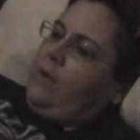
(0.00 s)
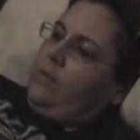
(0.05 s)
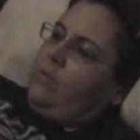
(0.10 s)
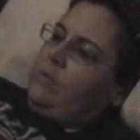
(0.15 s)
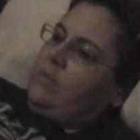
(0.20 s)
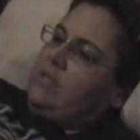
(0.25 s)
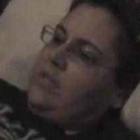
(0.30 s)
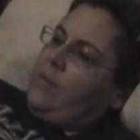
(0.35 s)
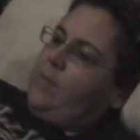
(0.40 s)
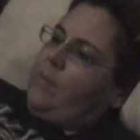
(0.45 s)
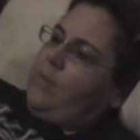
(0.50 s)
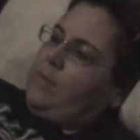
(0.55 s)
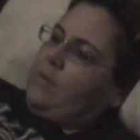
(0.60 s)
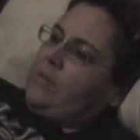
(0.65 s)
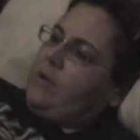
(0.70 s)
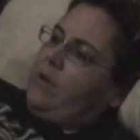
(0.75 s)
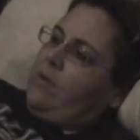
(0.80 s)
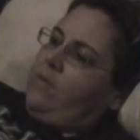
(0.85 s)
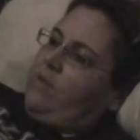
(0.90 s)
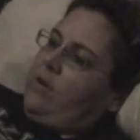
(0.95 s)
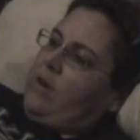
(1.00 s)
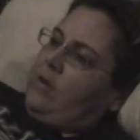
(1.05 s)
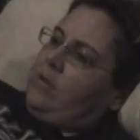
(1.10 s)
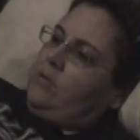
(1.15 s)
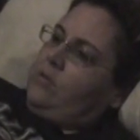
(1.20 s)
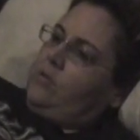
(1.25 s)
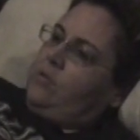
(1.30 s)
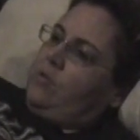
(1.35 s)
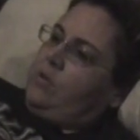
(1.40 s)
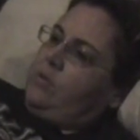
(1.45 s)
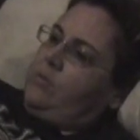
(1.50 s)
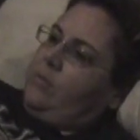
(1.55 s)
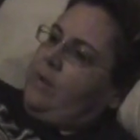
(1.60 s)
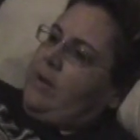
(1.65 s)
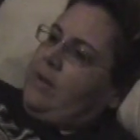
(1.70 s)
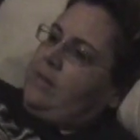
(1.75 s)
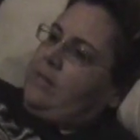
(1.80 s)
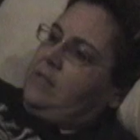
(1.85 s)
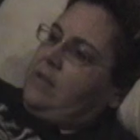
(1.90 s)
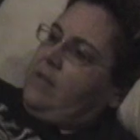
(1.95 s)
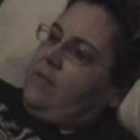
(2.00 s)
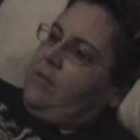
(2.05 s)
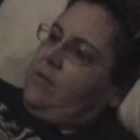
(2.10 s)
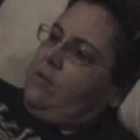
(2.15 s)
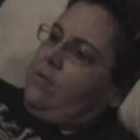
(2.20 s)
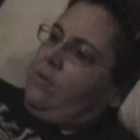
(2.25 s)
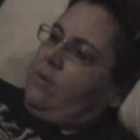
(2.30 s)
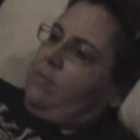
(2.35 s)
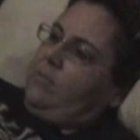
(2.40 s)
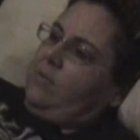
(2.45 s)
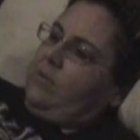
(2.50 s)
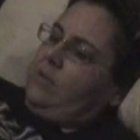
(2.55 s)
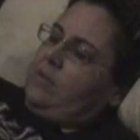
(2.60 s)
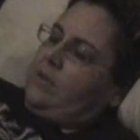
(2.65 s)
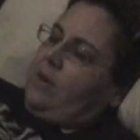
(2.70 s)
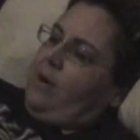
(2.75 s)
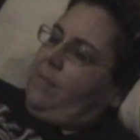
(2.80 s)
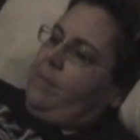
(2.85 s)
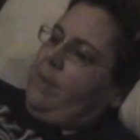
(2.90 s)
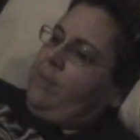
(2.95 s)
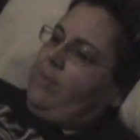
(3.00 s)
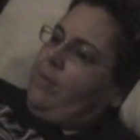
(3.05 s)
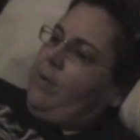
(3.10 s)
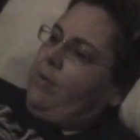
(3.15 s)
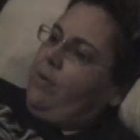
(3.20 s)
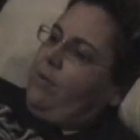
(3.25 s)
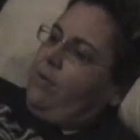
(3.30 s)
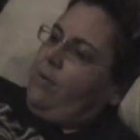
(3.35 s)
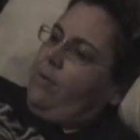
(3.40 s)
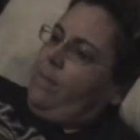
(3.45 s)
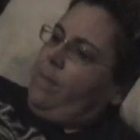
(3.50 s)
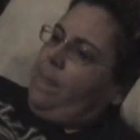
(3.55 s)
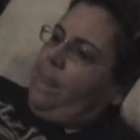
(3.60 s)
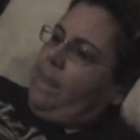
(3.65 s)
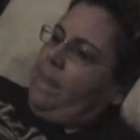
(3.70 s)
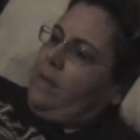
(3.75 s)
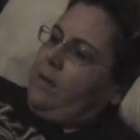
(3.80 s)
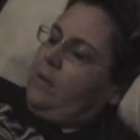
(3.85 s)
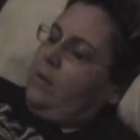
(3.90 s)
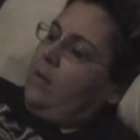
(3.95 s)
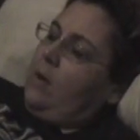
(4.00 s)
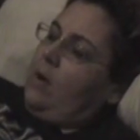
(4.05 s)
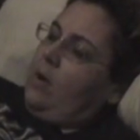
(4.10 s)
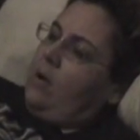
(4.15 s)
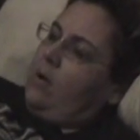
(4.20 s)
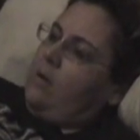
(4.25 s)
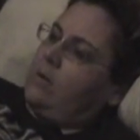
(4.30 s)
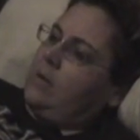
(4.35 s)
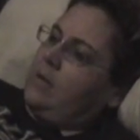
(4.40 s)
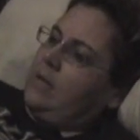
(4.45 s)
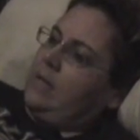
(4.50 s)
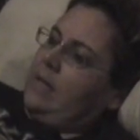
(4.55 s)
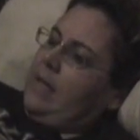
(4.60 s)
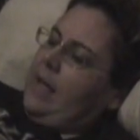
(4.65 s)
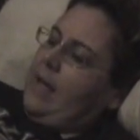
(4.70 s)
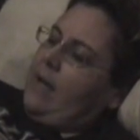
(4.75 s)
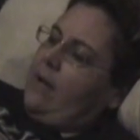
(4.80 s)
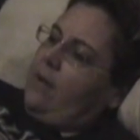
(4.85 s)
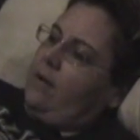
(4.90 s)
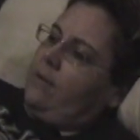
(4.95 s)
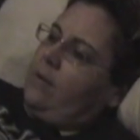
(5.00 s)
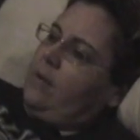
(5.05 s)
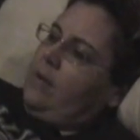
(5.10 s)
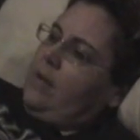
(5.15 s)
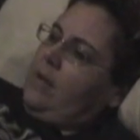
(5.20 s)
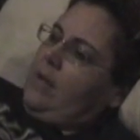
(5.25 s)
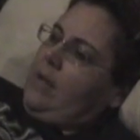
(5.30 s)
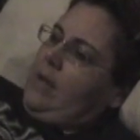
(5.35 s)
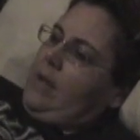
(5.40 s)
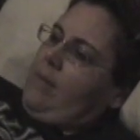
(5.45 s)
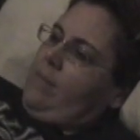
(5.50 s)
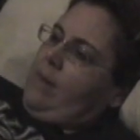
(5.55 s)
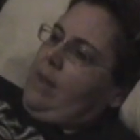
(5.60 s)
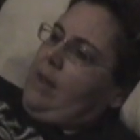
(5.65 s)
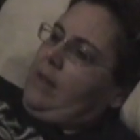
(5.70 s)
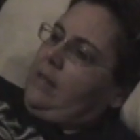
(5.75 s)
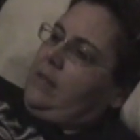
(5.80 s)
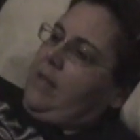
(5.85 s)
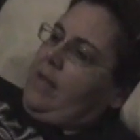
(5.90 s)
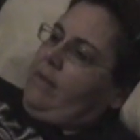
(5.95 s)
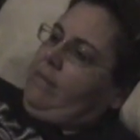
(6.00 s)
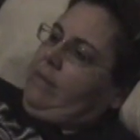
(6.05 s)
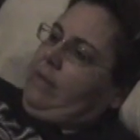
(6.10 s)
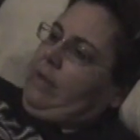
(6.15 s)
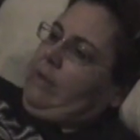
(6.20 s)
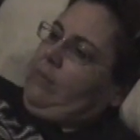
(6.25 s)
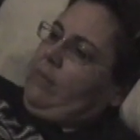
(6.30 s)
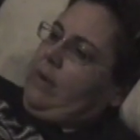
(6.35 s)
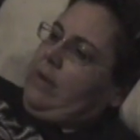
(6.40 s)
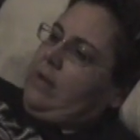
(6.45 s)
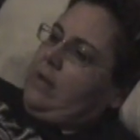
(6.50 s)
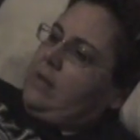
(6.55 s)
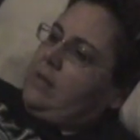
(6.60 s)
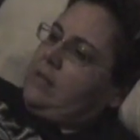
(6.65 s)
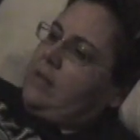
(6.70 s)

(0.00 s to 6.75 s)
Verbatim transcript: When supper was over, Uncle George went outside the door and blew his army bugle, long and loud, it made a lovely ringing